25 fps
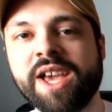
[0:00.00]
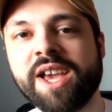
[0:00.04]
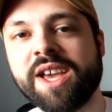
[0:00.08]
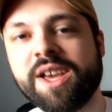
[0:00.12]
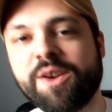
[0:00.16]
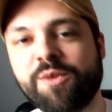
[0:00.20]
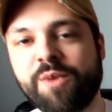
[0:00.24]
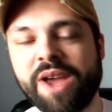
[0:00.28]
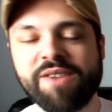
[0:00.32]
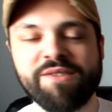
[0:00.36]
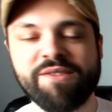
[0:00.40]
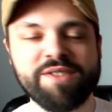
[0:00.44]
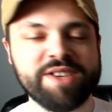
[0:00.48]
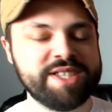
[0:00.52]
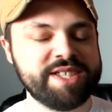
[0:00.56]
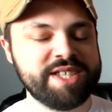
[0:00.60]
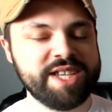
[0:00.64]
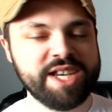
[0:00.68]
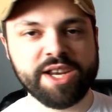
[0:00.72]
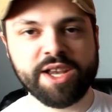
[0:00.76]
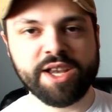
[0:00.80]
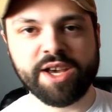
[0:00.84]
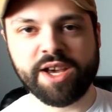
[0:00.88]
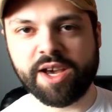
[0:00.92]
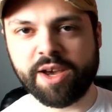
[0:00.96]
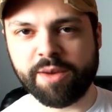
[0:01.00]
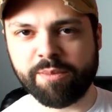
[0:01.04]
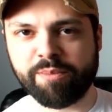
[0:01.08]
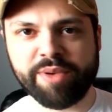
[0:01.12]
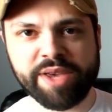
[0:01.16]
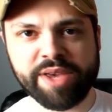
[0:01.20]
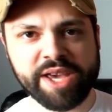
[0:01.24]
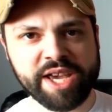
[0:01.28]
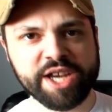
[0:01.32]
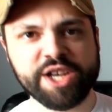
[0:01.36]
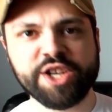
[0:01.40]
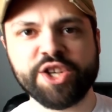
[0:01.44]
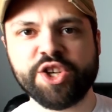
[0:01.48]
We haven't seen a
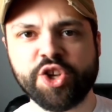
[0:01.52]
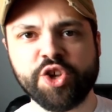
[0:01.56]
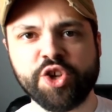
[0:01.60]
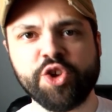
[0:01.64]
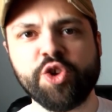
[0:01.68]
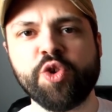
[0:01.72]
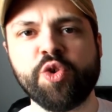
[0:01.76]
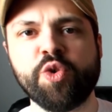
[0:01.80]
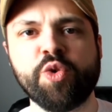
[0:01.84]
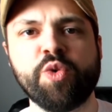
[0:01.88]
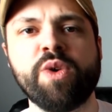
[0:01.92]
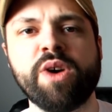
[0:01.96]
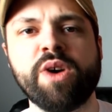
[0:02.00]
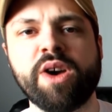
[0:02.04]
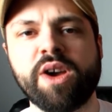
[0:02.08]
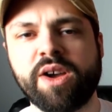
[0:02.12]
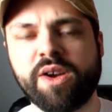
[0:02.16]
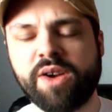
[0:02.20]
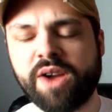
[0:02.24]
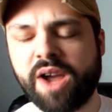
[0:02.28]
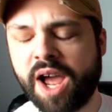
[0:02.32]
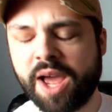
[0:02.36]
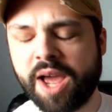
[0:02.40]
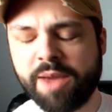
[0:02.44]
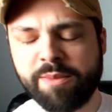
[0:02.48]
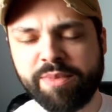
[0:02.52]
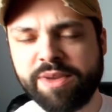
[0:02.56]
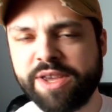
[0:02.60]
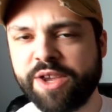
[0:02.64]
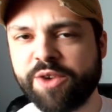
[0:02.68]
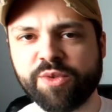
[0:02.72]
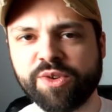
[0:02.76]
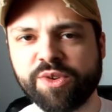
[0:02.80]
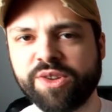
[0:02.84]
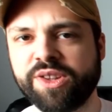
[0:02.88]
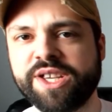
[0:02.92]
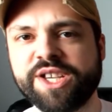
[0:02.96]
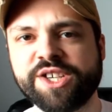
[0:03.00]
big new IP
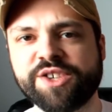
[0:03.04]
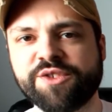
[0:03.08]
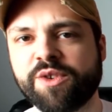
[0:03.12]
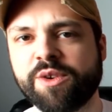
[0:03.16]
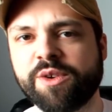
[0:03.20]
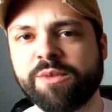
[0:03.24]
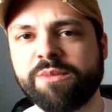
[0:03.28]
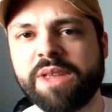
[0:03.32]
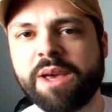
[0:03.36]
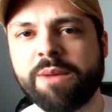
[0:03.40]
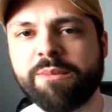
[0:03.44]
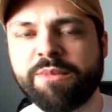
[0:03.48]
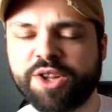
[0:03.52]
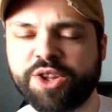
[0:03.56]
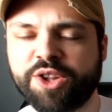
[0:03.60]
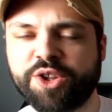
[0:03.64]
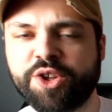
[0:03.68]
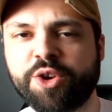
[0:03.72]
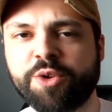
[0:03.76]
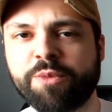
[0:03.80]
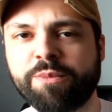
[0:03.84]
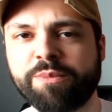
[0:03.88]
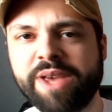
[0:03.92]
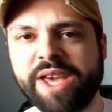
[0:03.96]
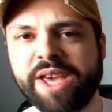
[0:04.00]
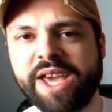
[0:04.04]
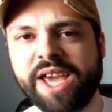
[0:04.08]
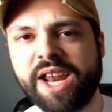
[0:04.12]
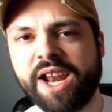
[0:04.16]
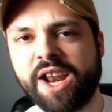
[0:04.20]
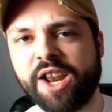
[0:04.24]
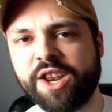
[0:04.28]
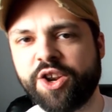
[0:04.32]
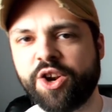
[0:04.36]
released from them in a little bit.